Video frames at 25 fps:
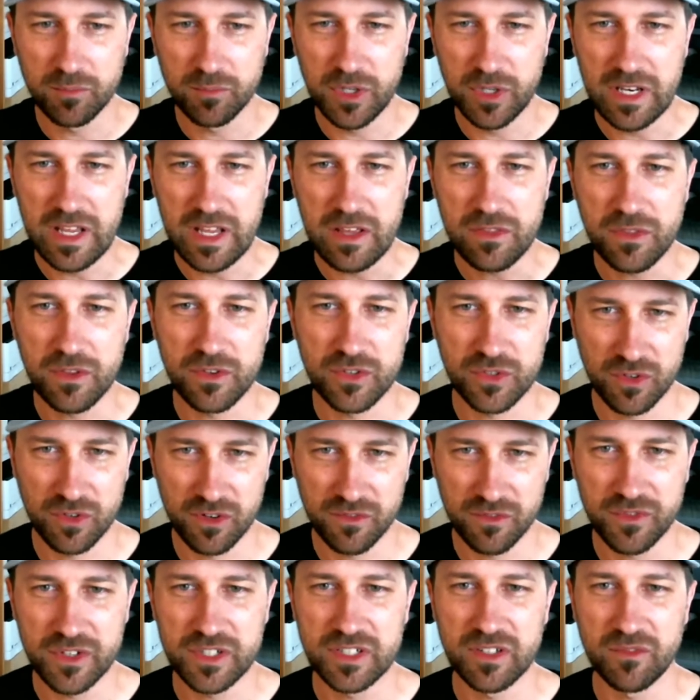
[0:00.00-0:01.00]
beneath the
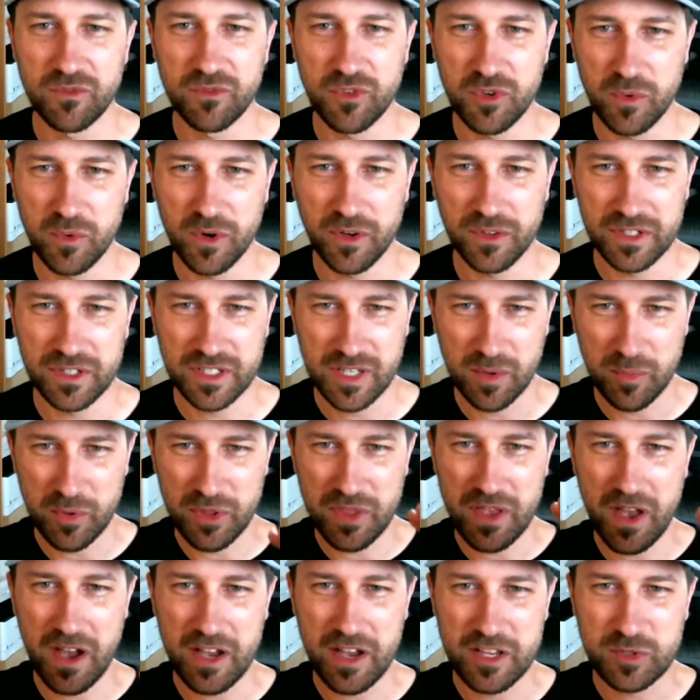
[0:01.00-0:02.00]
surface, if you will, the tip
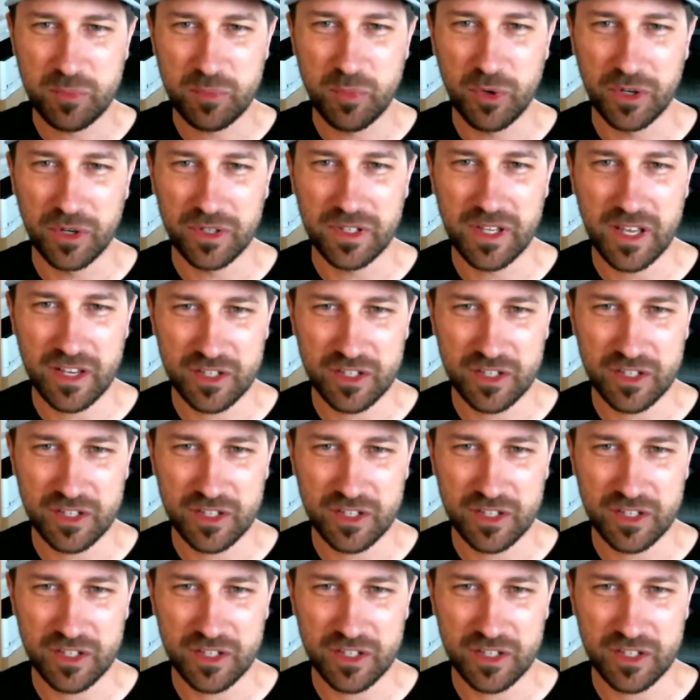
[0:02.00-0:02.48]
of the iceberg.